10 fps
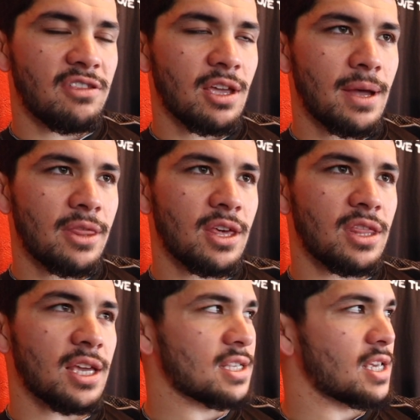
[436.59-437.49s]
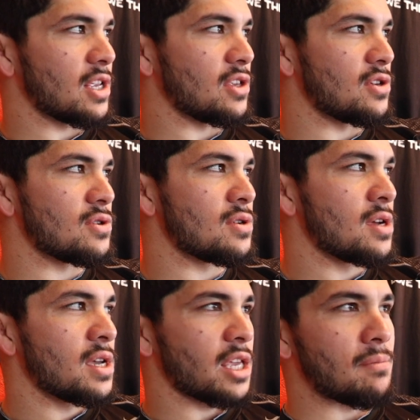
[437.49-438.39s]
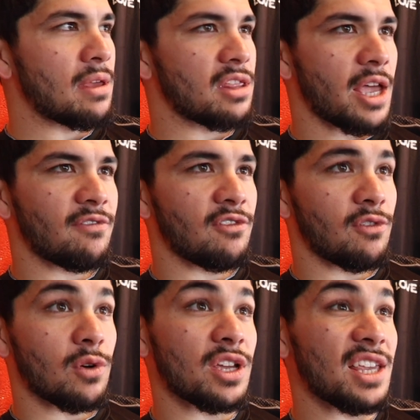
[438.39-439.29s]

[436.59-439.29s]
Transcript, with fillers: Think about the things that you can be thankful for